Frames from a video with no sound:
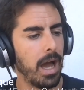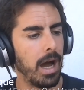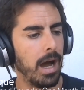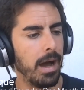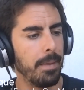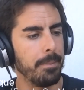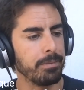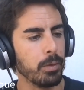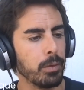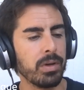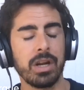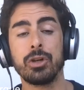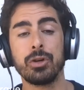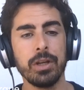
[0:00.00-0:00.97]
Um,
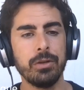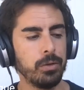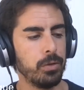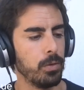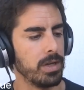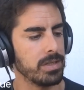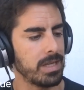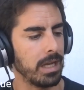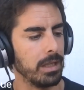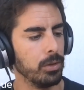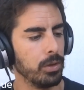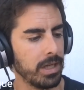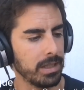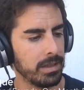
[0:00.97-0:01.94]
what I try to do is I
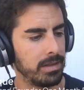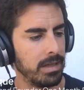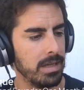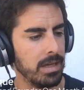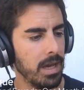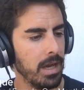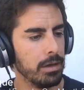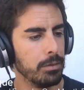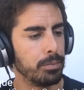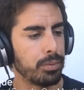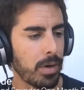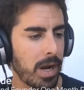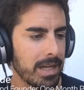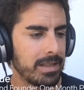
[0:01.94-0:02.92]
look at the
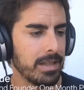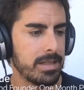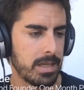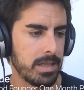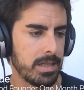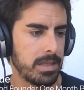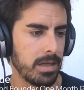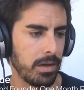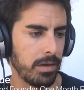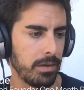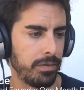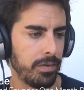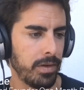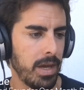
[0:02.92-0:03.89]
practices
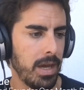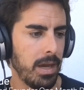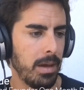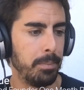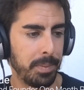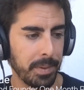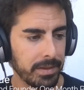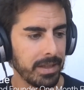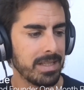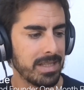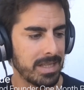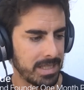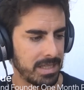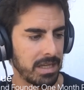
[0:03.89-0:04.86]
of building
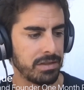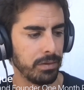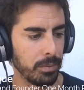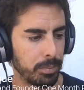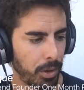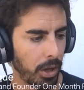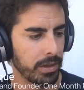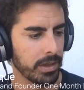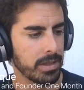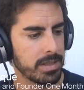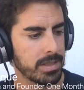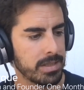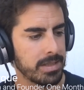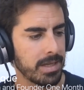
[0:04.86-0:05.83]
successful
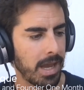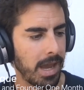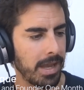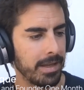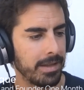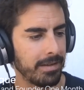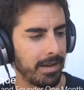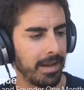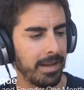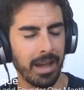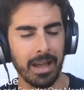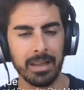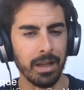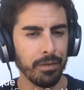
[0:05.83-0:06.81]
products, and
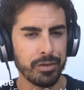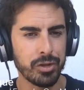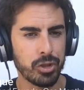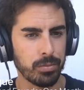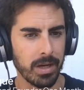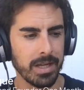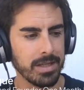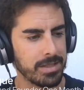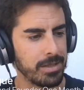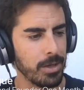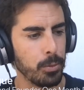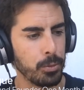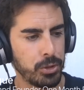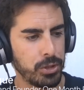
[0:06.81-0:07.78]
and I love Shreyas
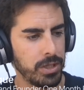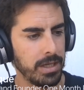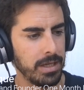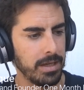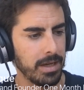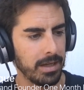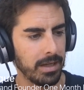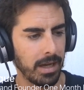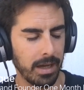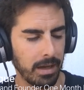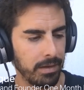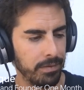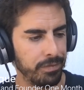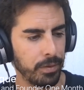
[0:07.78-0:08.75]
Doshi, and
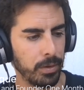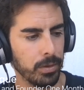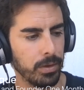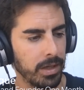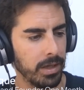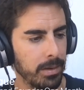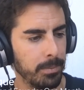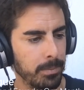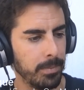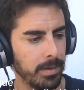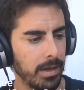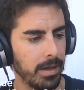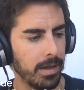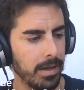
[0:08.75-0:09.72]
I, I follow
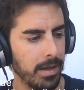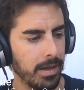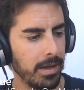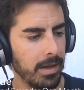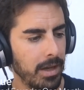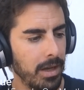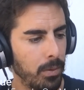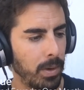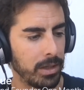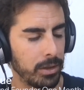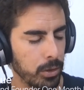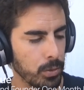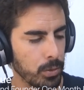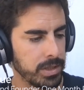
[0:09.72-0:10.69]
him uh,
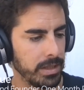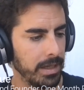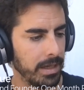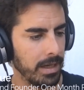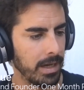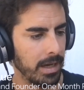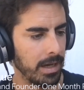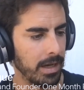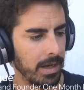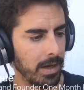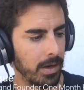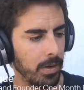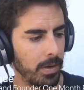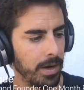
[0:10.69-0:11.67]
quite closely uh,
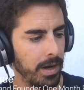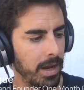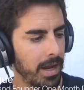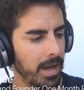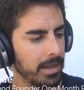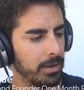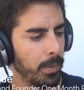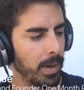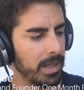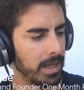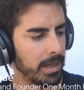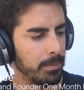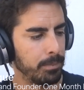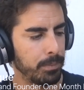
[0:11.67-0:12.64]
on the way
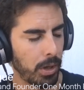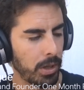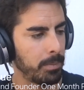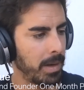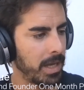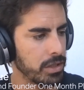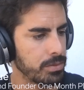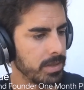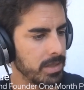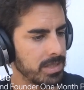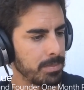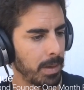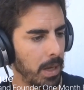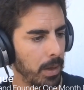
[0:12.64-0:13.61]
like product management
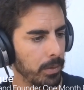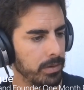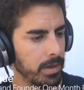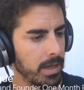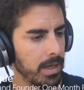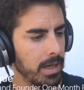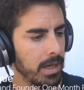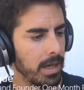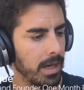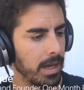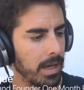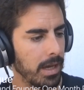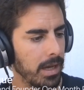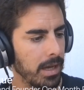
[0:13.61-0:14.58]
is about
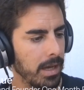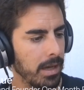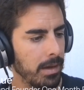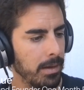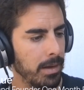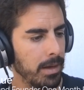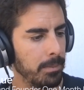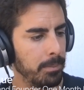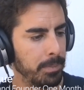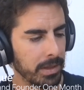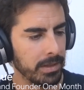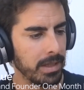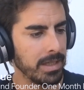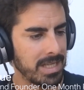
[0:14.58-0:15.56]
uh,
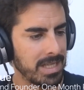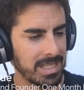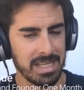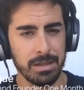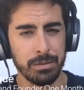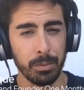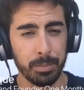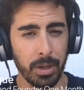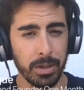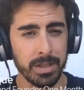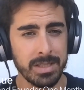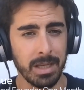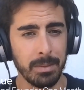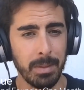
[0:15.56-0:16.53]
building successful
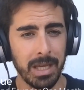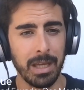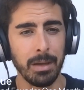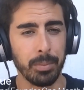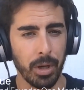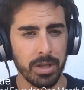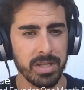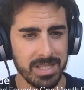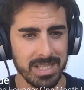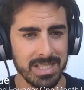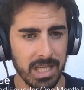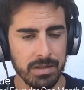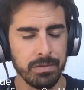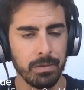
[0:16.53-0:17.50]
products and making products
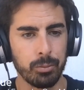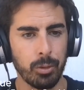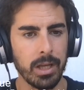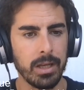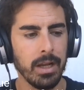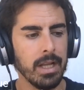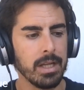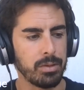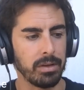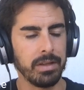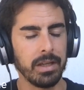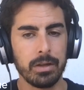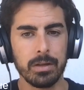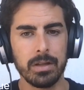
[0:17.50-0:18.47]
successful, right? So I
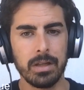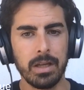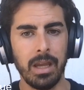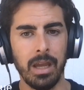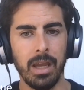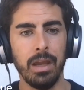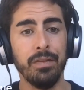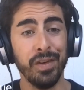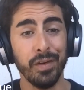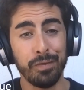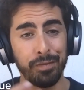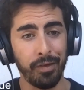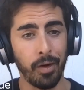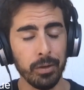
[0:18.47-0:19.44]
think if you
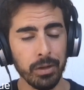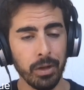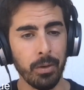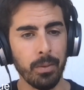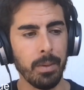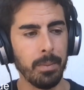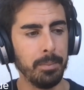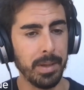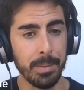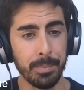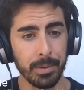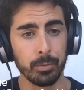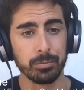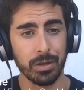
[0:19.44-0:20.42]
follow
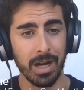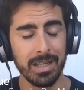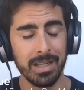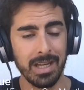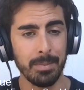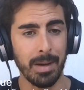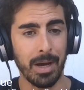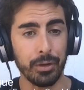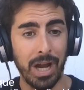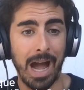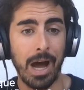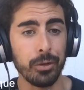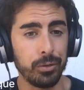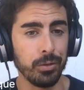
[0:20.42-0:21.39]
people writing about
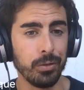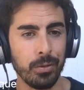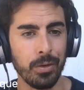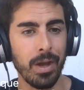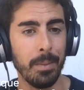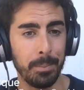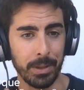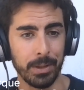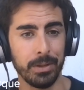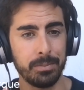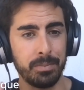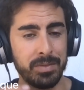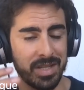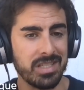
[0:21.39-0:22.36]
how to
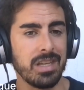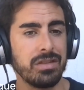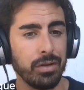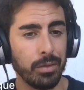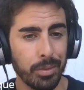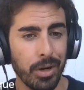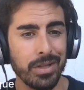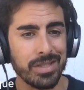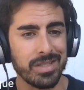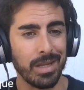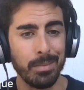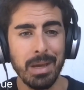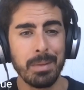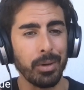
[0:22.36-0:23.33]
build successful products
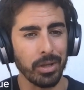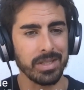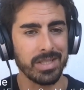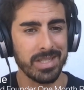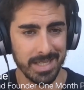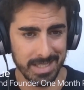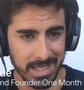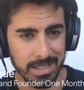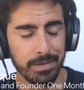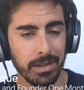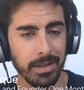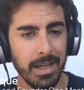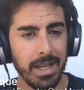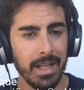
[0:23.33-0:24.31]
and make products
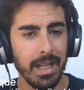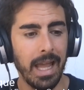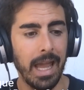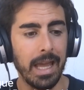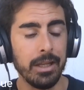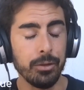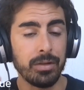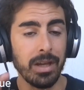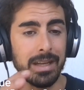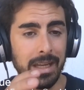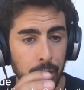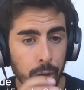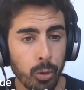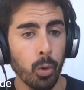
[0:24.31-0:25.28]
successful, and you
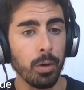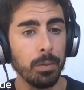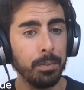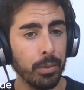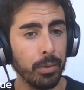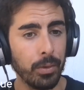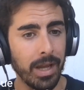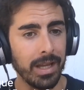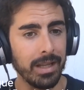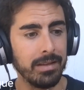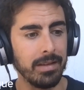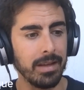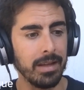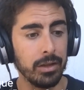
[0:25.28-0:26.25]
then
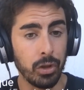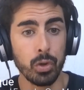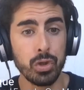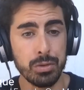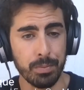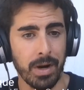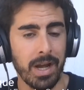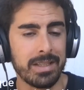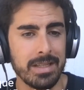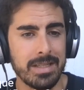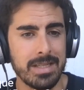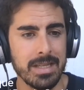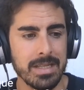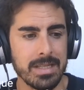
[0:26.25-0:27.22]
incorporate those
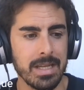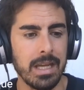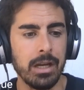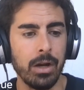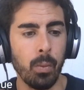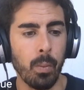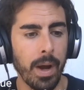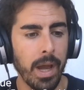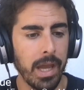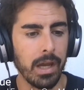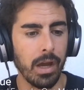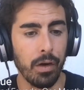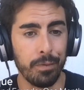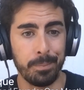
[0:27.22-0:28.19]
practices in a
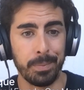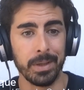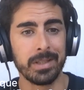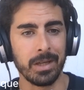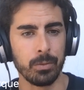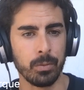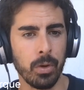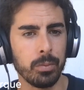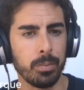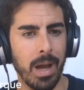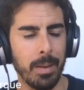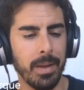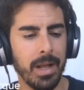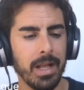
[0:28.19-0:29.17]
way of building a
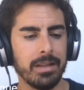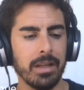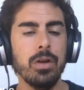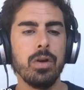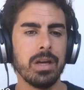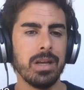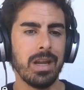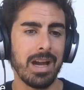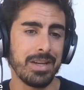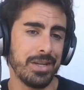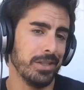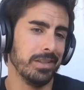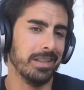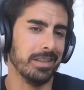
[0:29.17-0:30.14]
roadmap, then you can
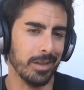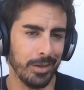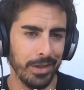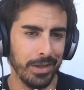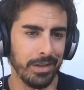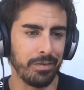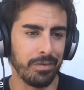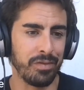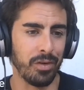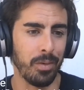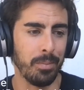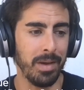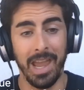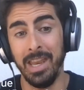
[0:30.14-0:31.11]
actually learn
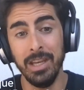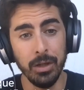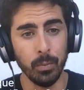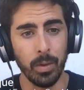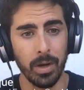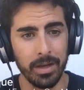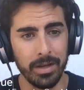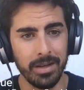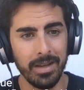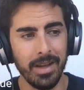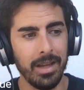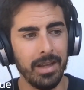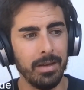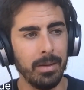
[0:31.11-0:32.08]
from anyone
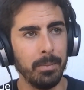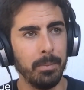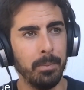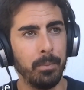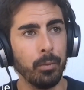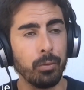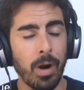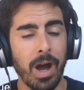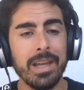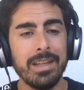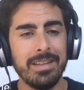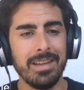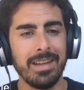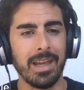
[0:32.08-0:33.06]

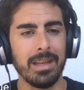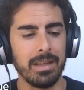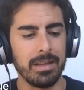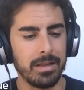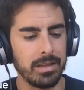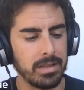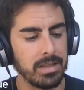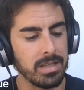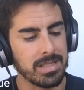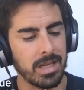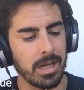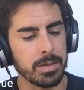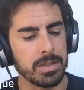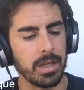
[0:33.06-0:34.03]
writing and
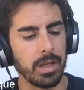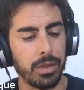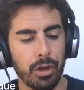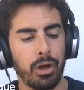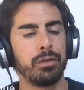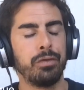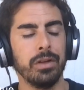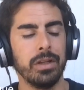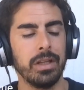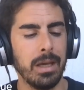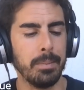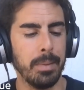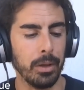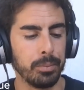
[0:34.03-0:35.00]
discussing
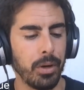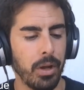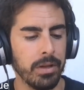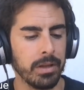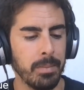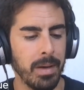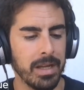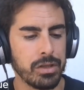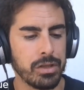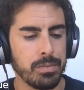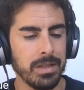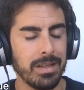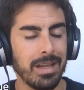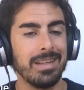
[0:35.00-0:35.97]
thoughtfully about product
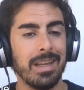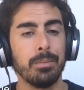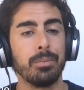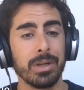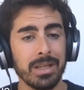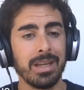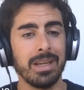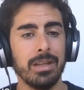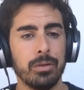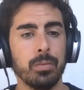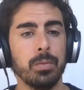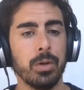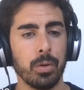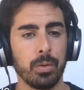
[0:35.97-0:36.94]
management and then bringing it
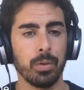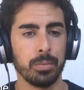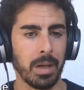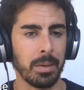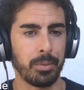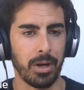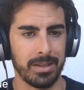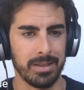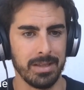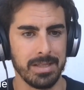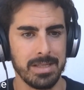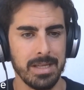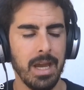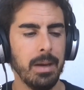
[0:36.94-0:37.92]
to your roadmap
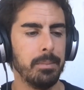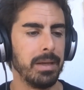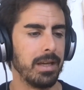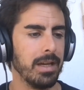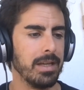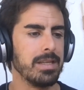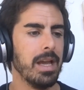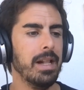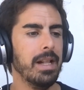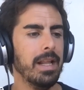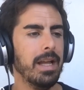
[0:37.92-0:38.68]
practice. Because